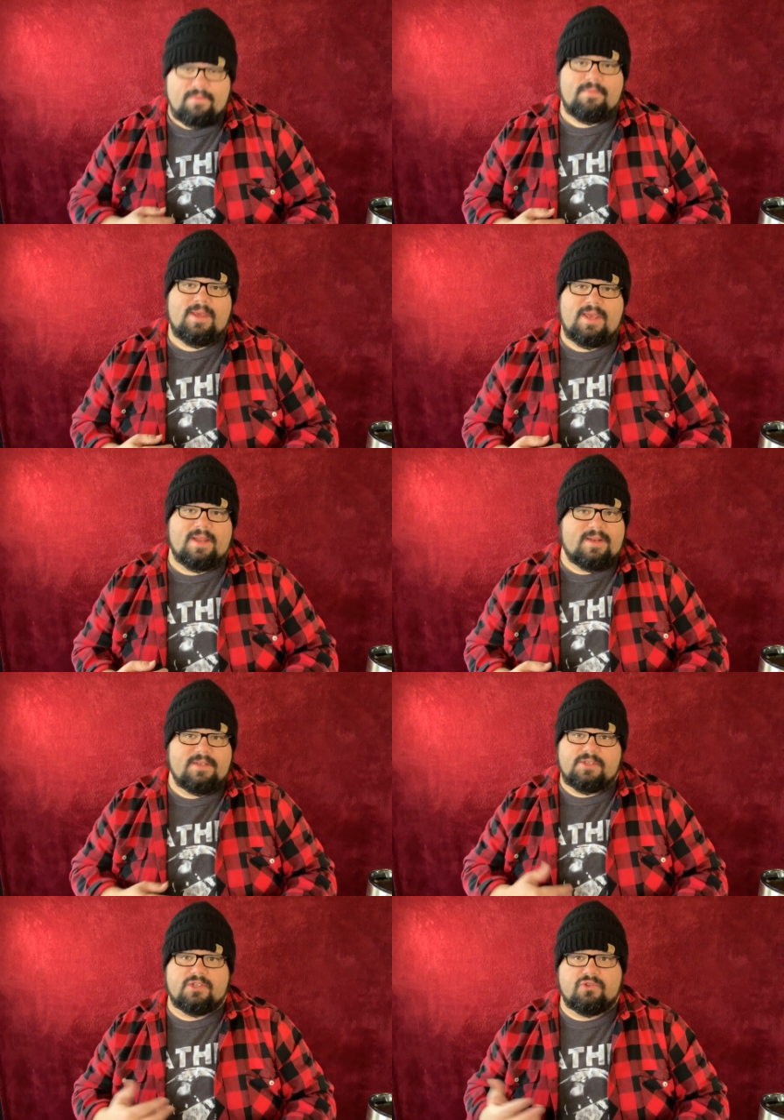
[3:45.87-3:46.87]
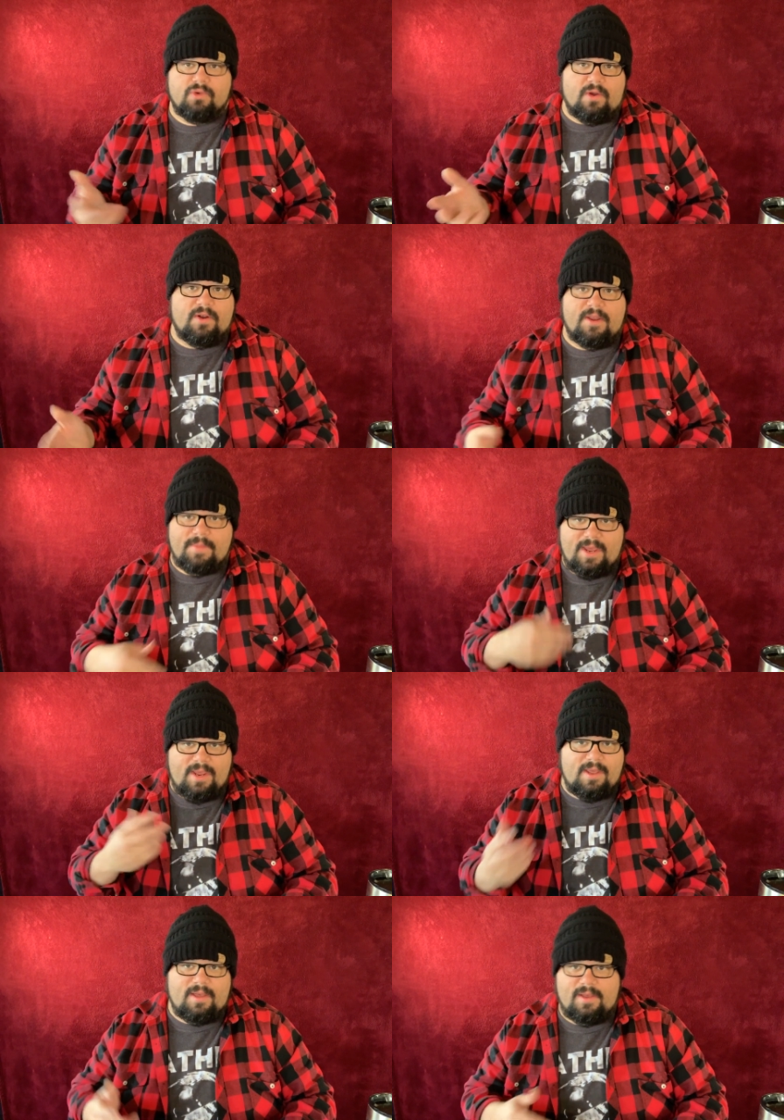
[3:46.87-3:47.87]
Man, it has just grown on
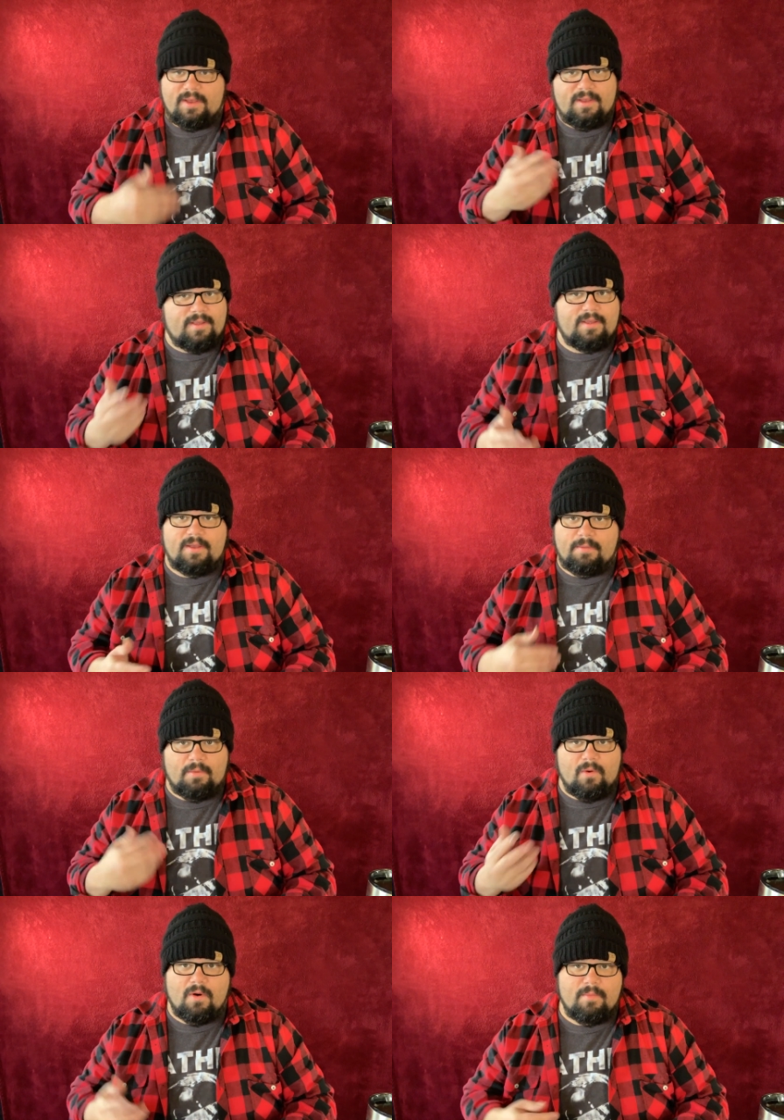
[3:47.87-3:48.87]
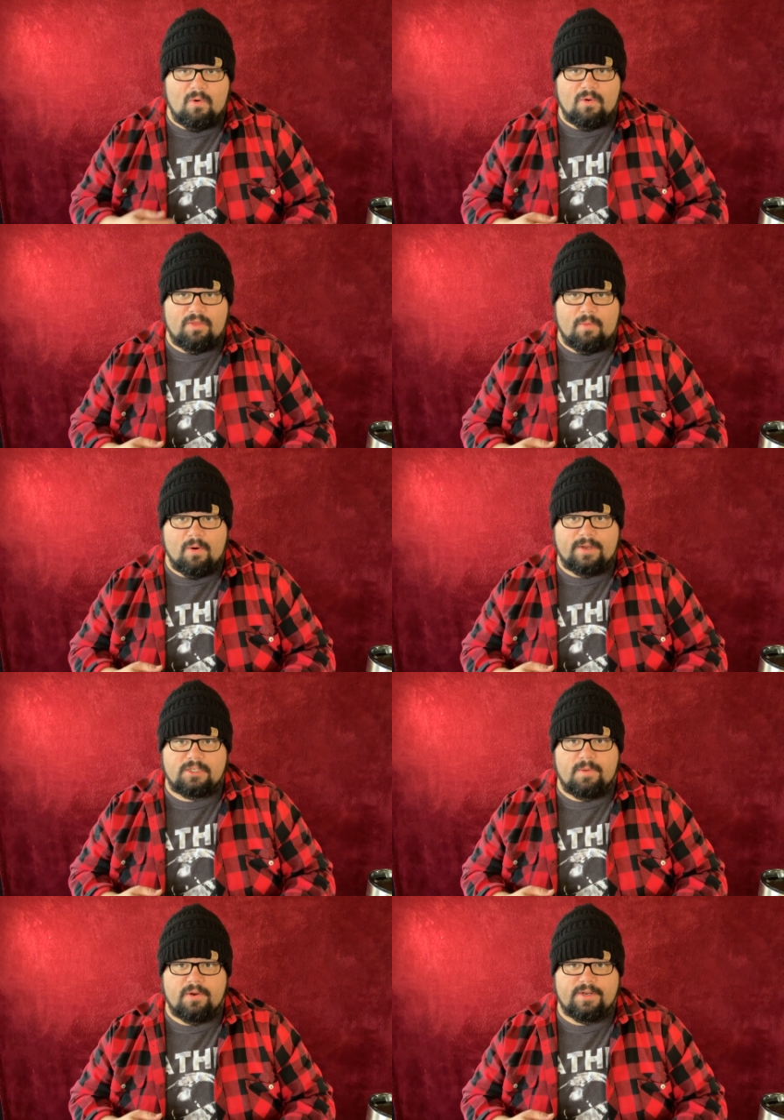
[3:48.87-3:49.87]
me more and more the more I
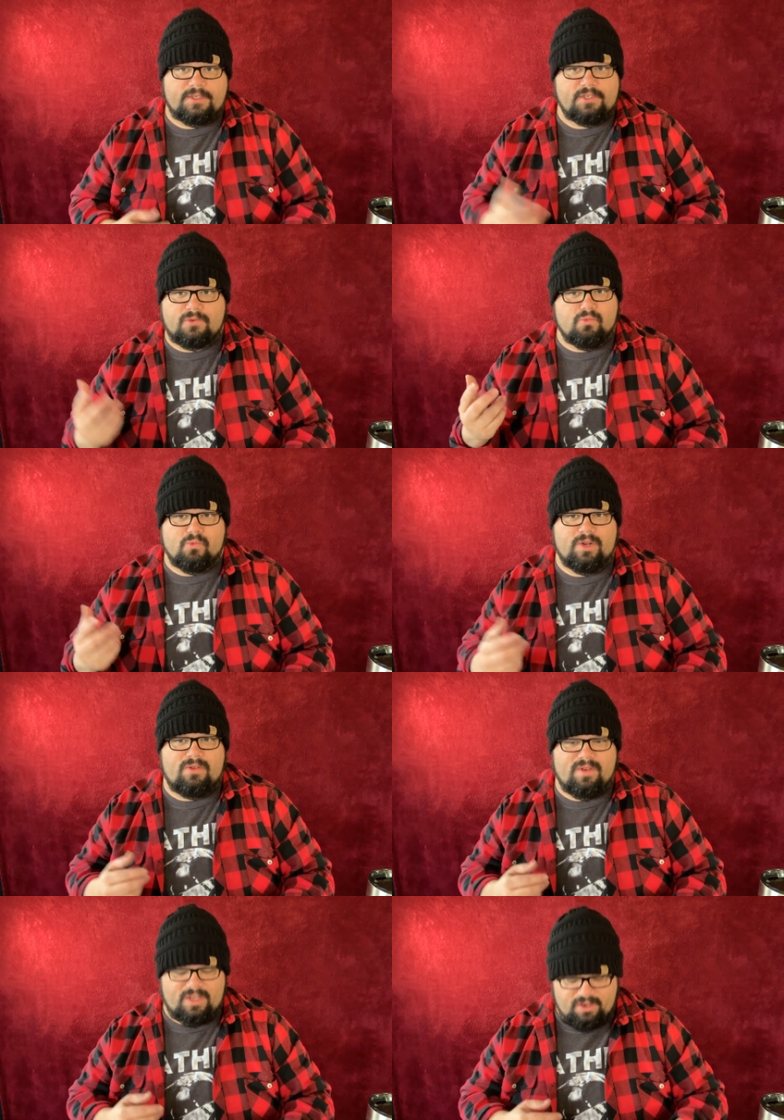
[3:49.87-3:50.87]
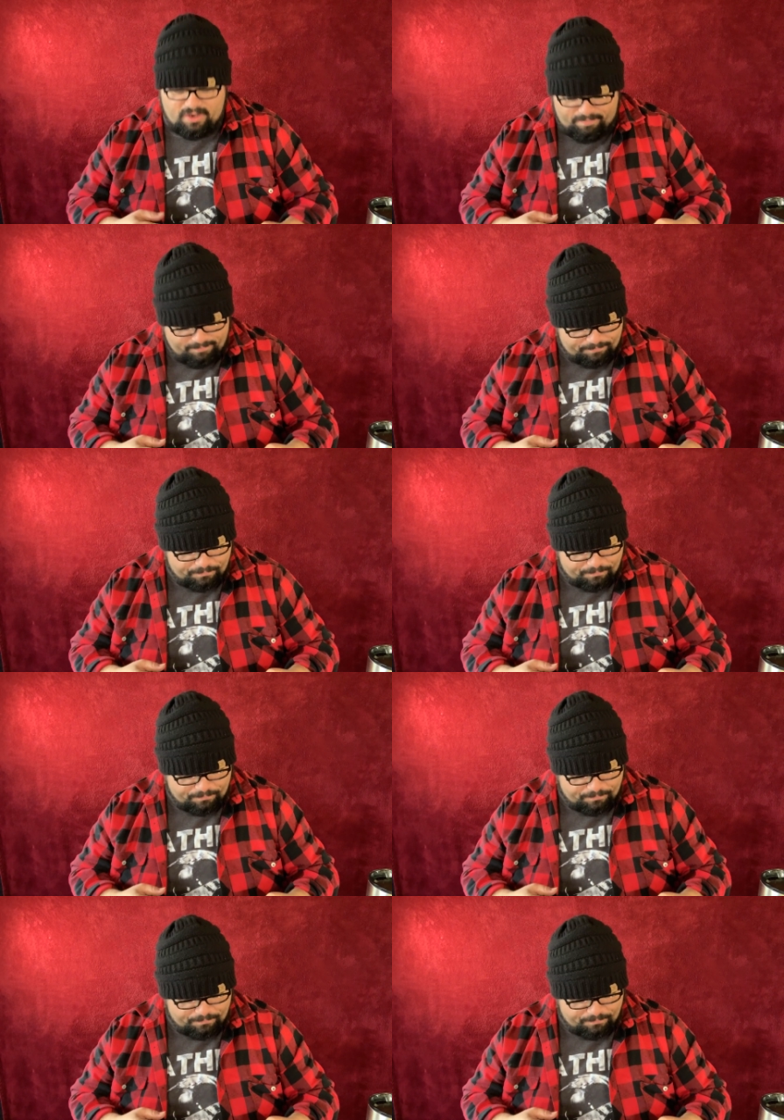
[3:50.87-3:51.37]
smoke it. It's just really, really good.